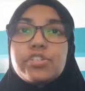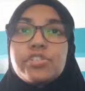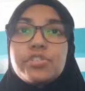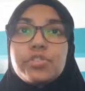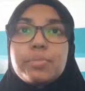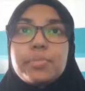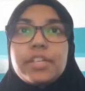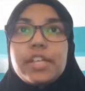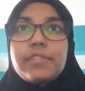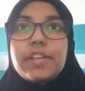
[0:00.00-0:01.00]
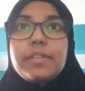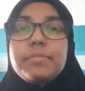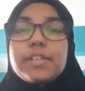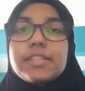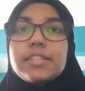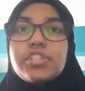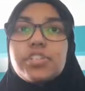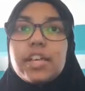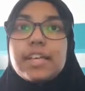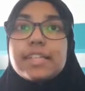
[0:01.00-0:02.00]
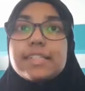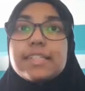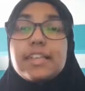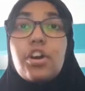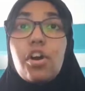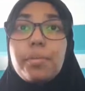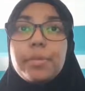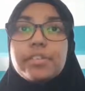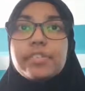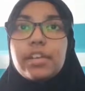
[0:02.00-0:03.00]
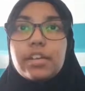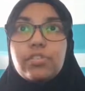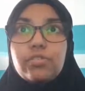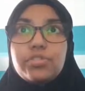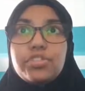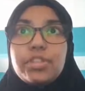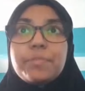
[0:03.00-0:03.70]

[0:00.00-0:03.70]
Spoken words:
should be developed, such as the omics technology,